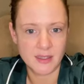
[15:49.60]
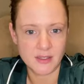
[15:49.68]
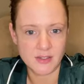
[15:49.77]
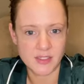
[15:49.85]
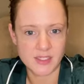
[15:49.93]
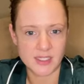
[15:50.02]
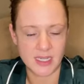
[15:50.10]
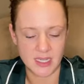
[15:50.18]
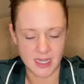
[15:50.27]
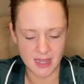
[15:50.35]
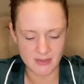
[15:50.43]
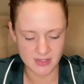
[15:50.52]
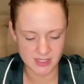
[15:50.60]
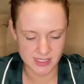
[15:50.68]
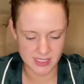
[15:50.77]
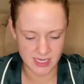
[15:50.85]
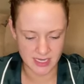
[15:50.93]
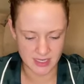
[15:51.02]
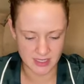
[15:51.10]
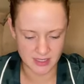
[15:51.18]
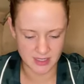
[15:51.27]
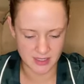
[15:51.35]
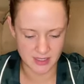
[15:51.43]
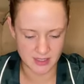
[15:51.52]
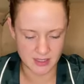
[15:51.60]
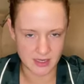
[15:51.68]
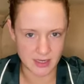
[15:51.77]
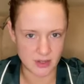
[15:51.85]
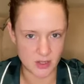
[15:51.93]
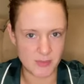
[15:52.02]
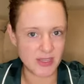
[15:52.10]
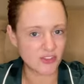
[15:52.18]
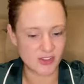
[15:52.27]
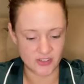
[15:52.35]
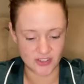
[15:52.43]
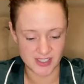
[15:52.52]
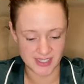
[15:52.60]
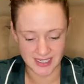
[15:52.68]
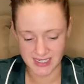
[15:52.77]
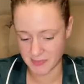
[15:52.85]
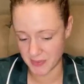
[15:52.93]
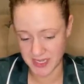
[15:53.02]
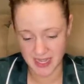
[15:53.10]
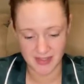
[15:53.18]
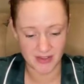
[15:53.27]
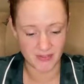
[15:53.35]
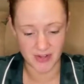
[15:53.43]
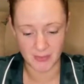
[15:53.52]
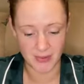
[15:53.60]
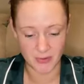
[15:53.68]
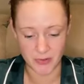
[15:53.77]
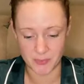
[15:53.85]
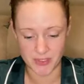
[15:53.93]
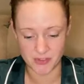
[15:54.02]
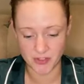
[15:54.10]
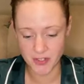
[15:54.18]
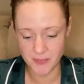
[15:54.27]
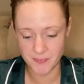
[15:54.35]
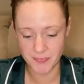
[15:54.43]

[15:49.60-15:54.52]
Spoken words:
Interesting. I haven't seen her mention that she studies, but yeah, that very well could be true.